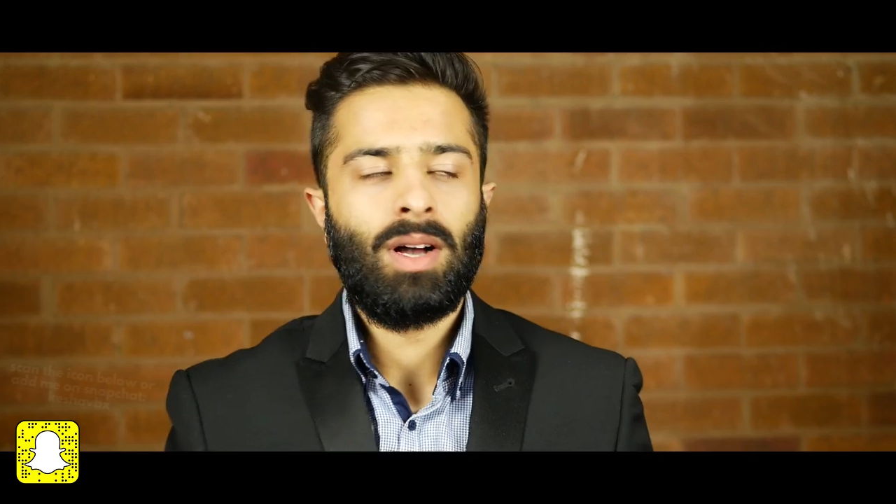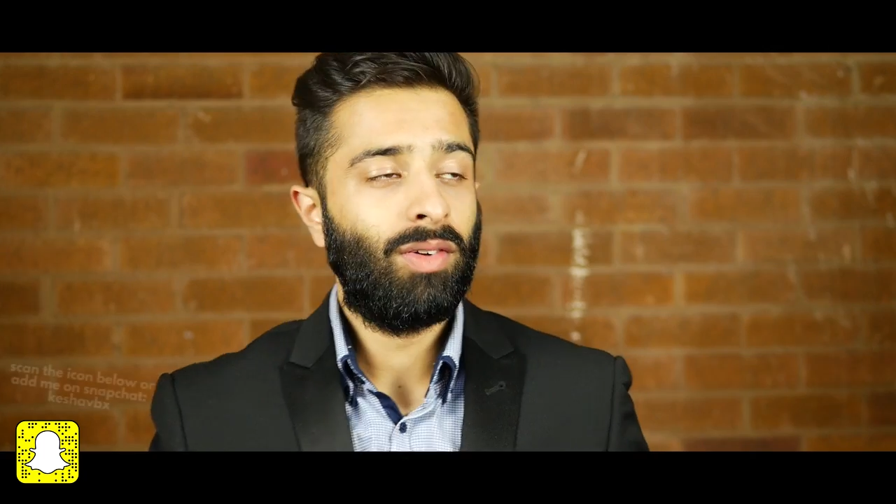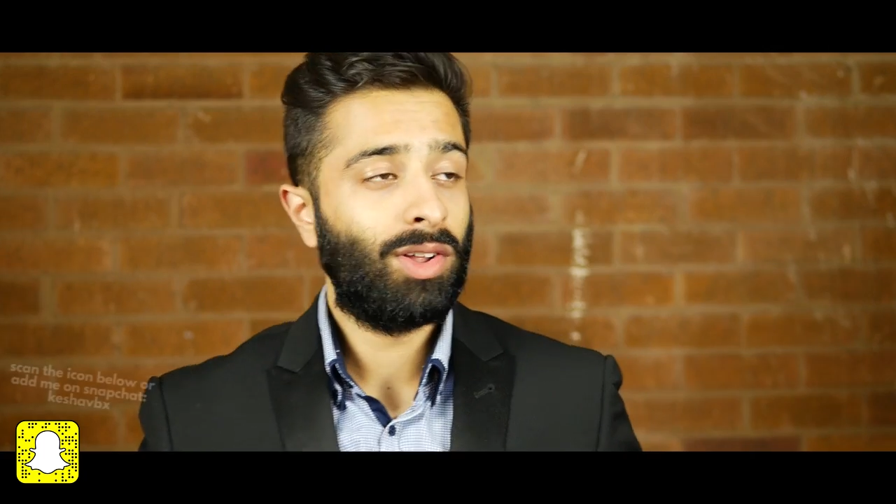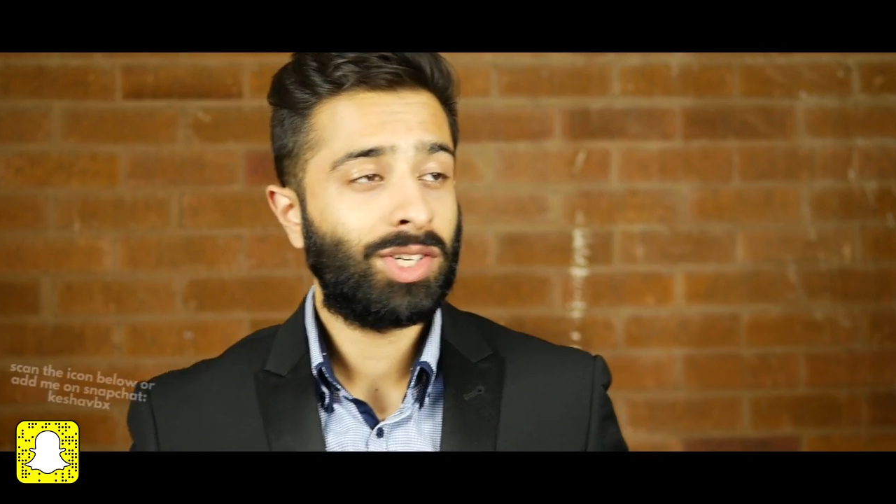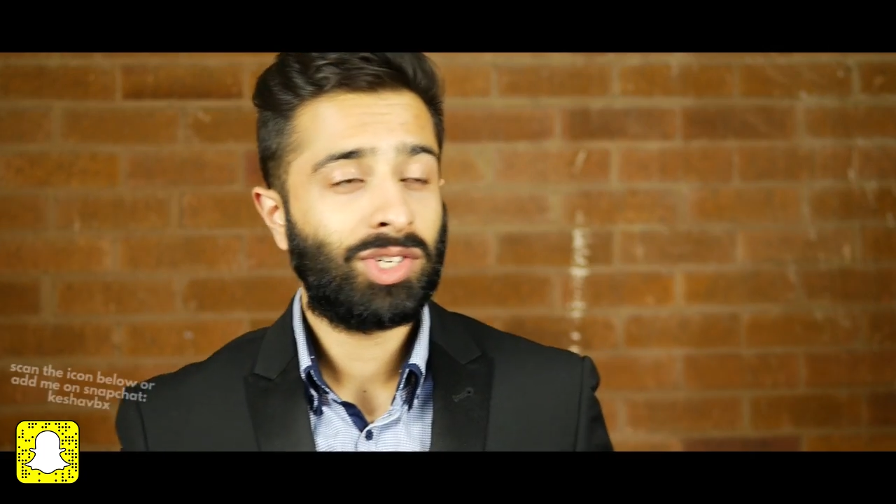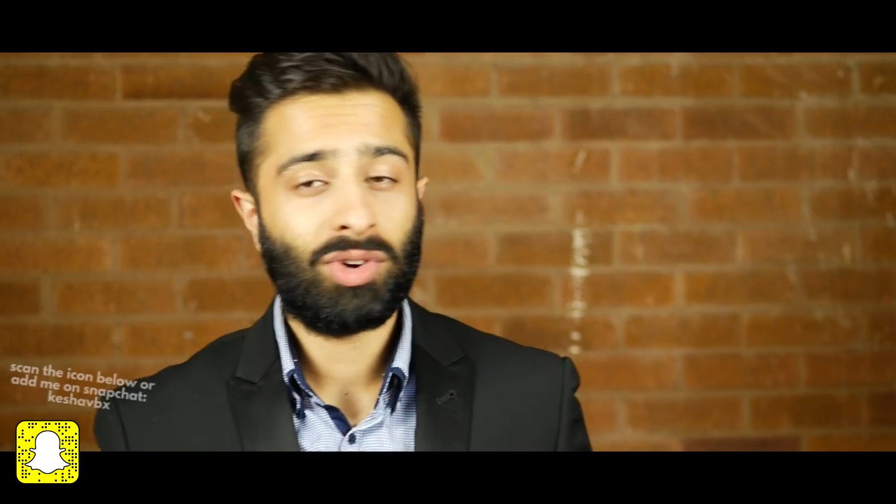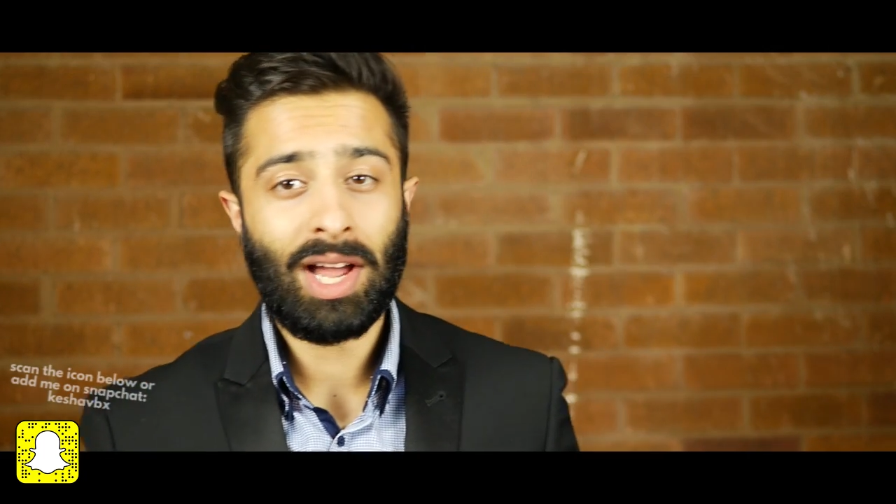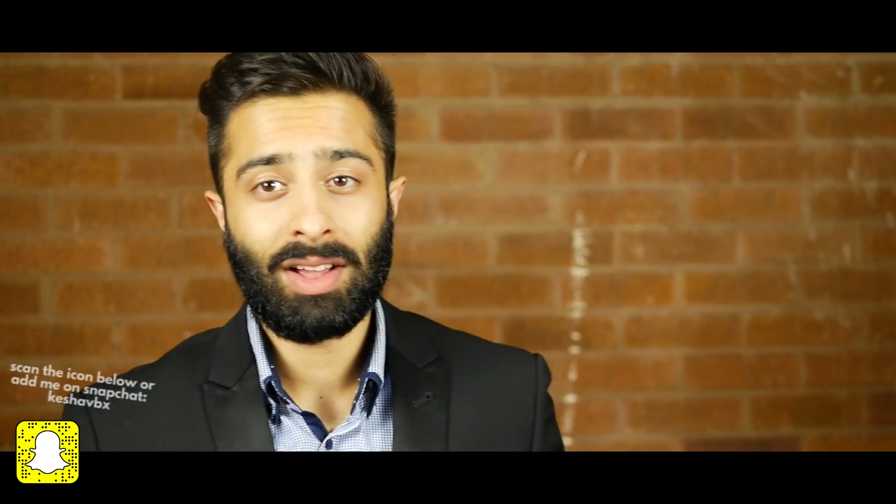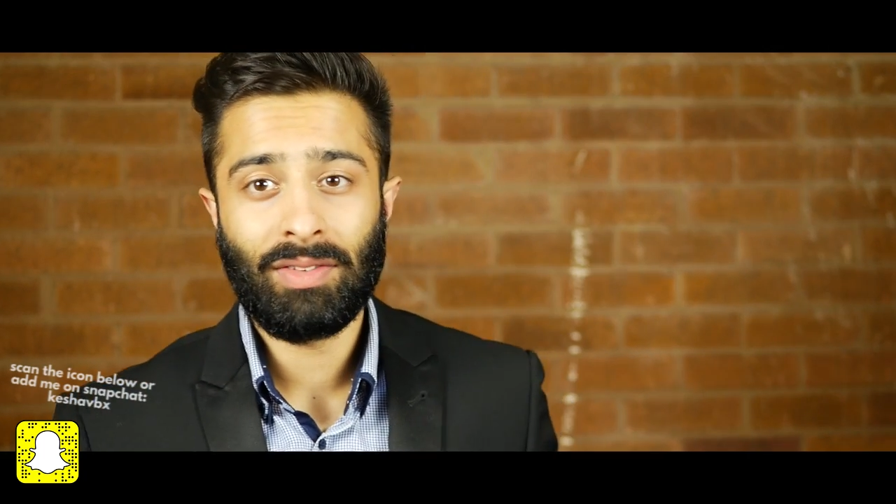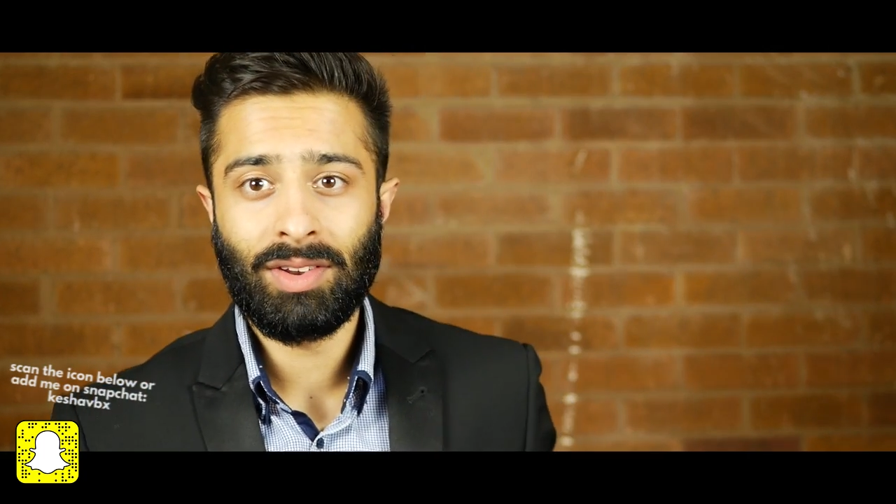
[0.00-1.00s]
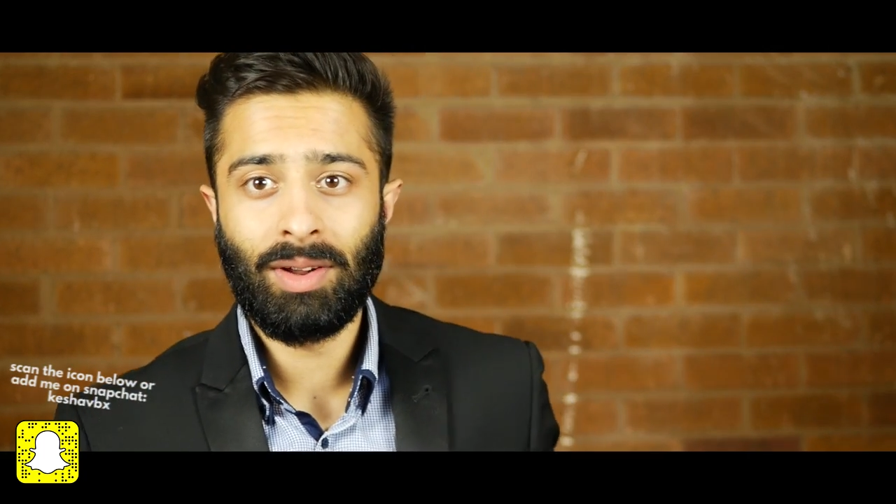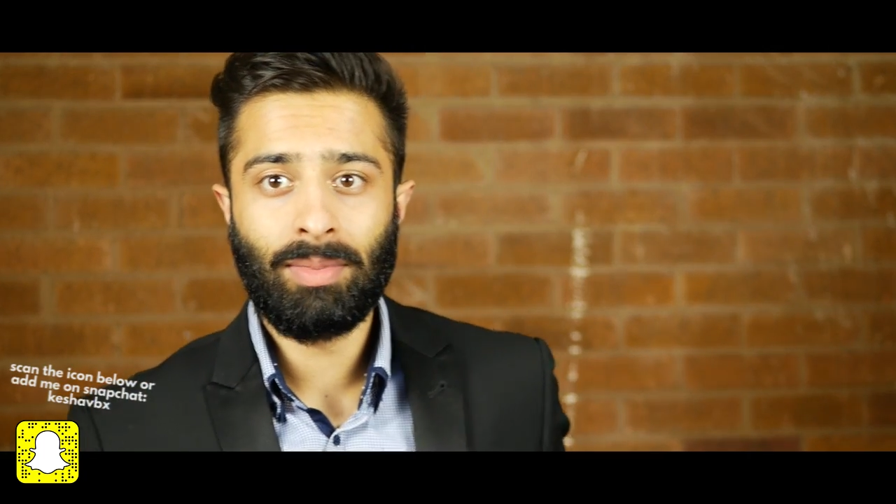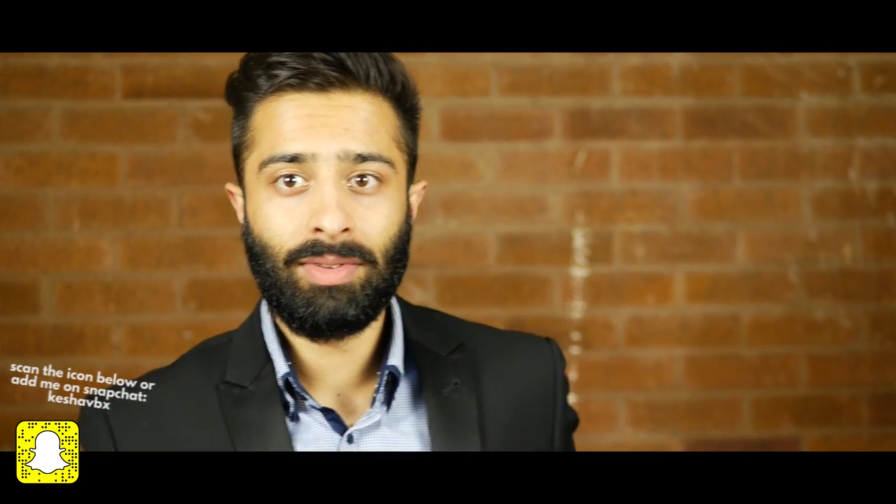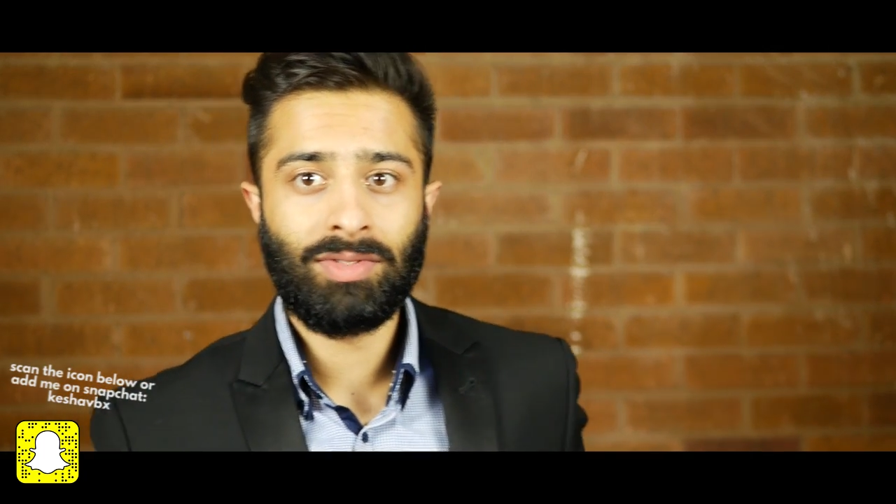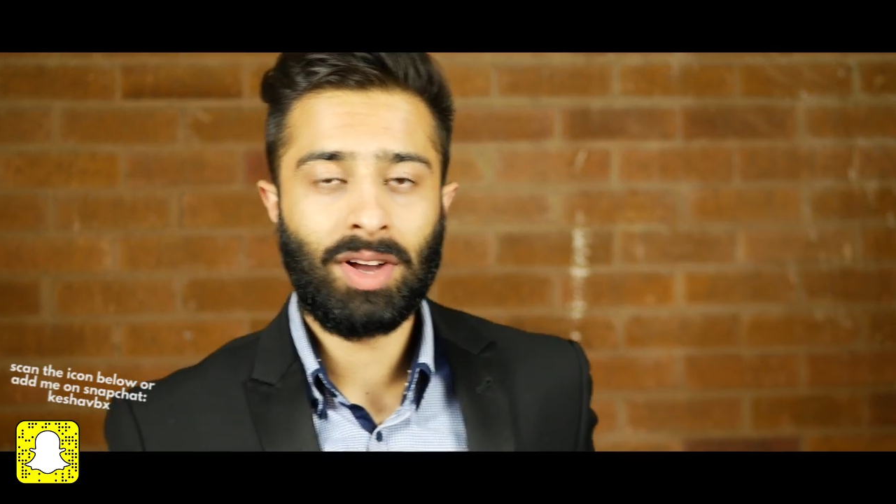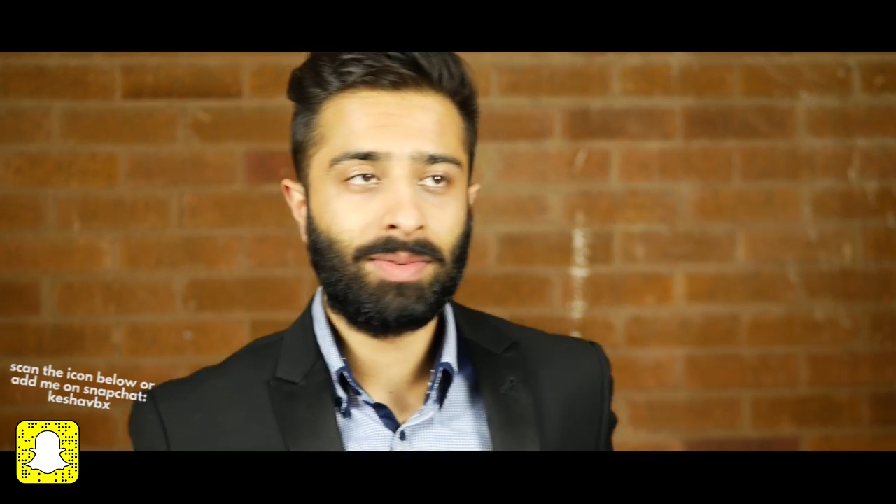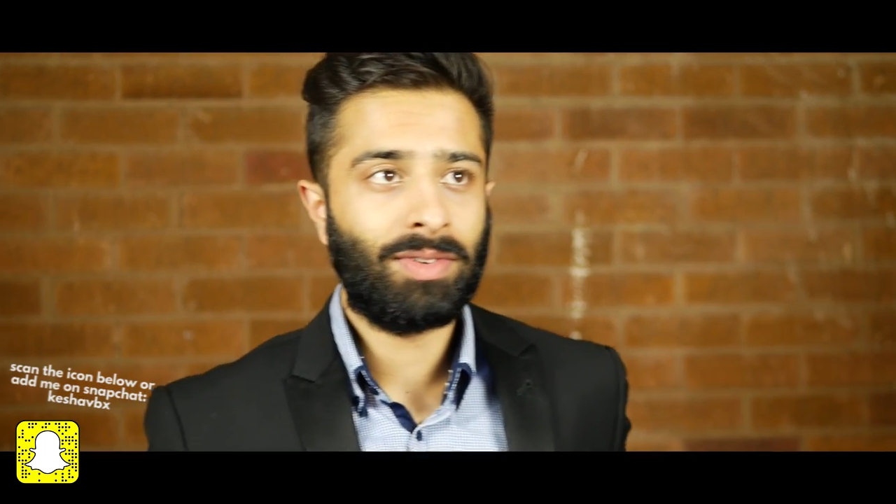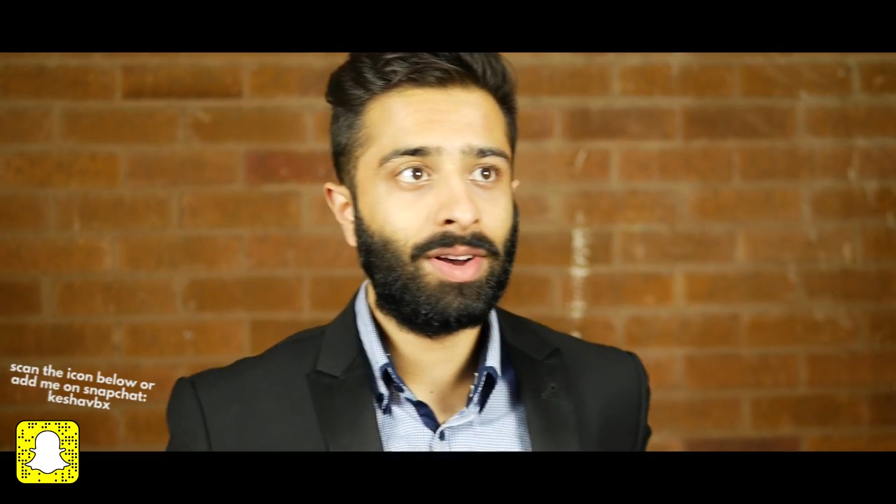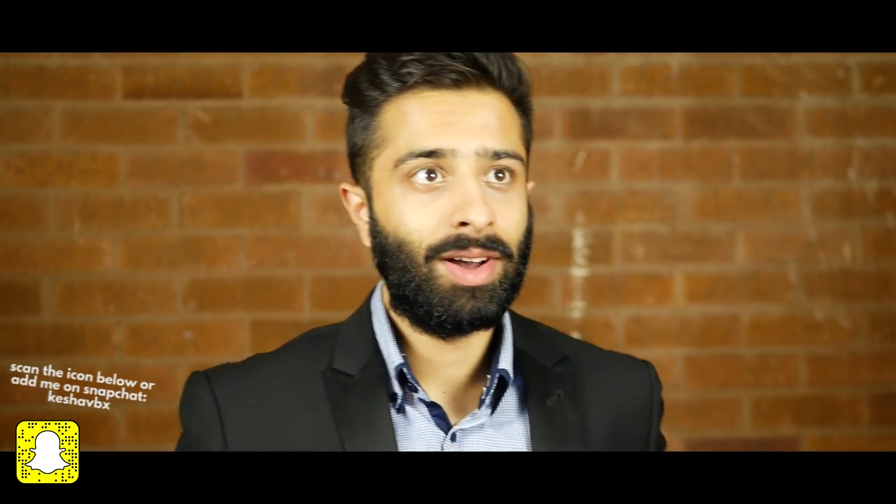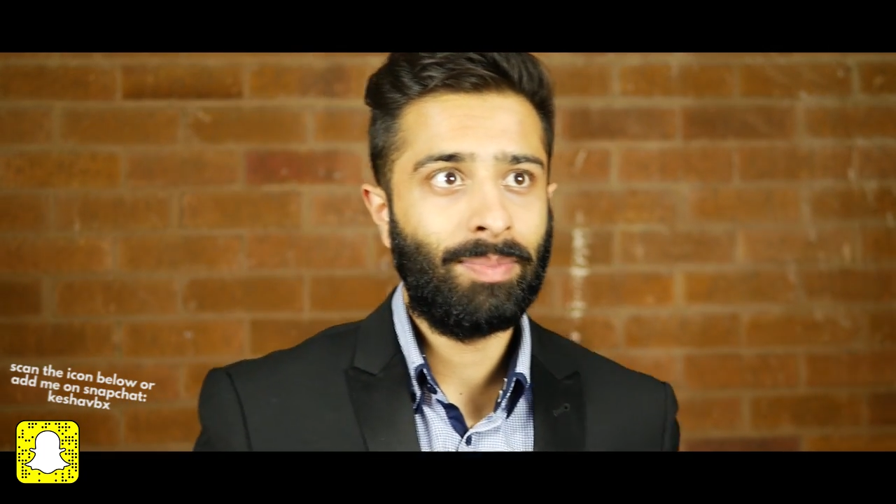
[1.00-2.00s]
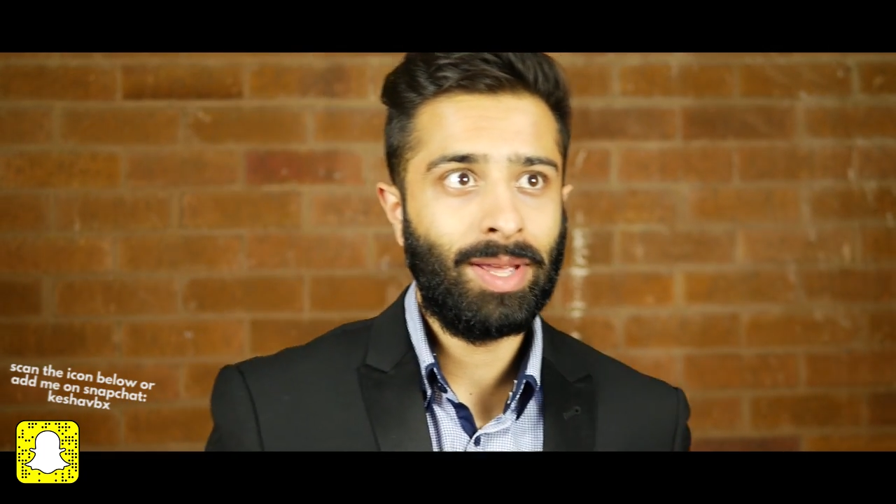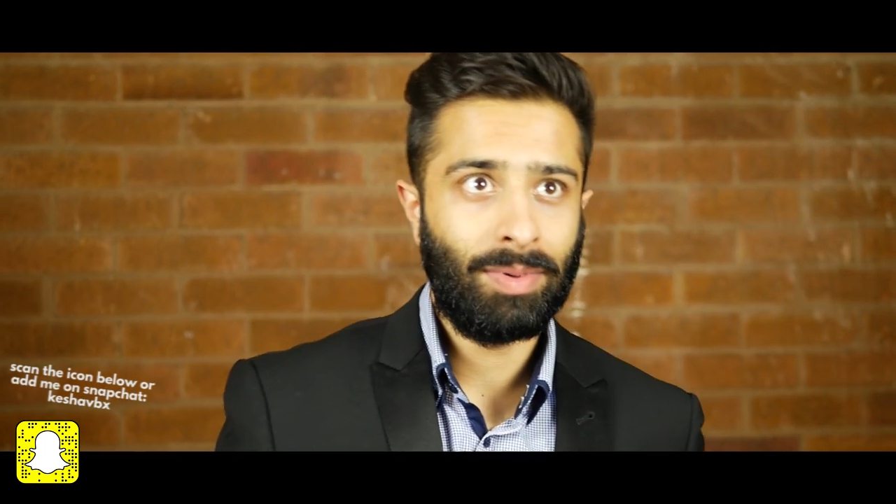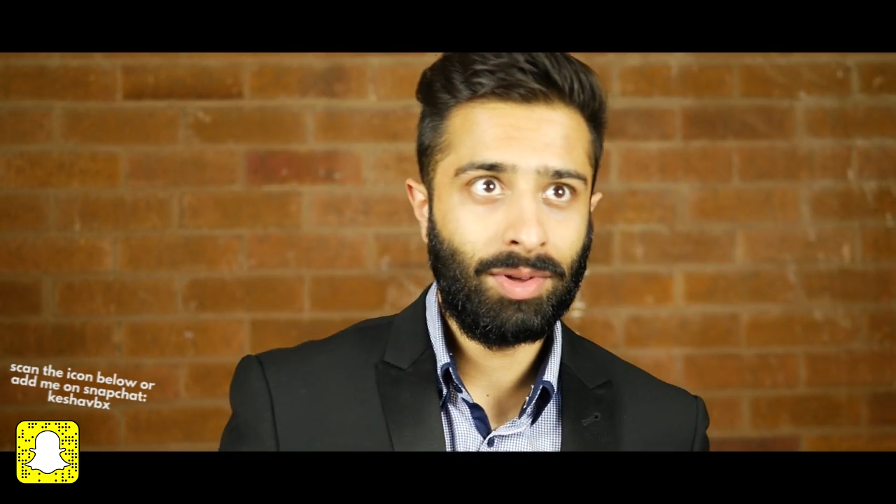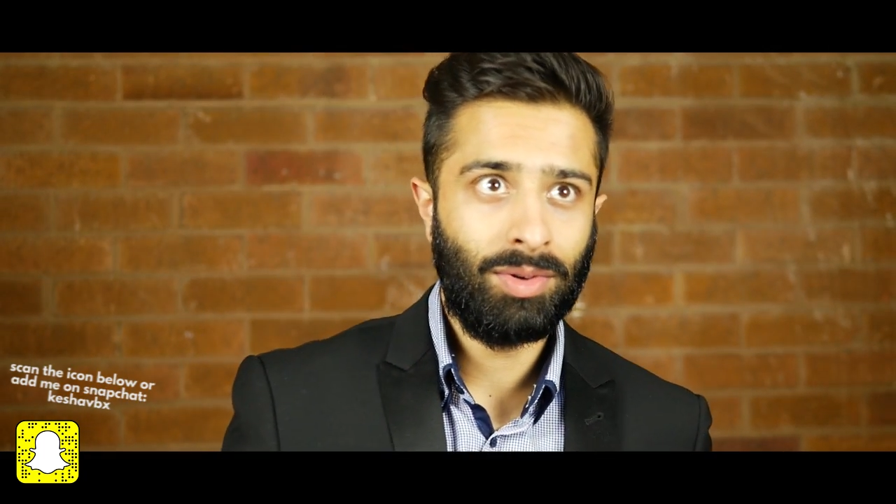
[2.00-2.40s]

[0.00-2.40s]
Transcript: I've lost track of the number of times I've heard people